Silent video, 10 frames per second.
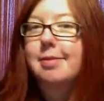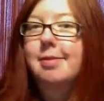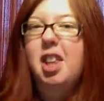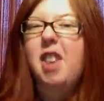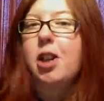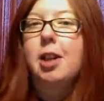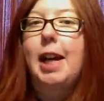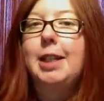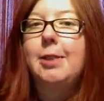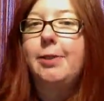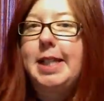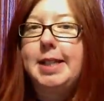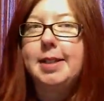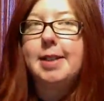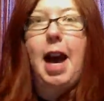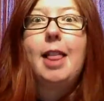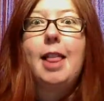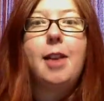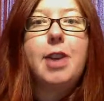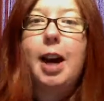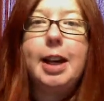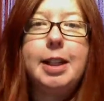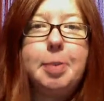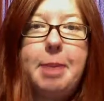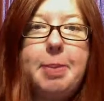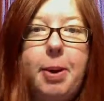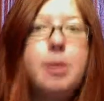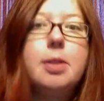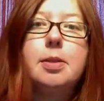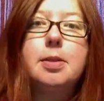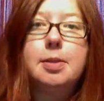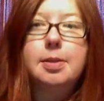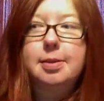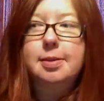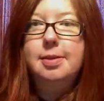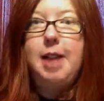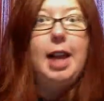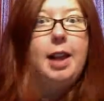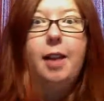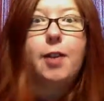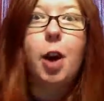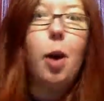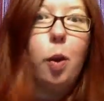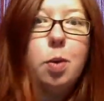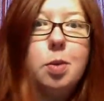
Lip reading: I love your kind faces. I love kind people. I love you.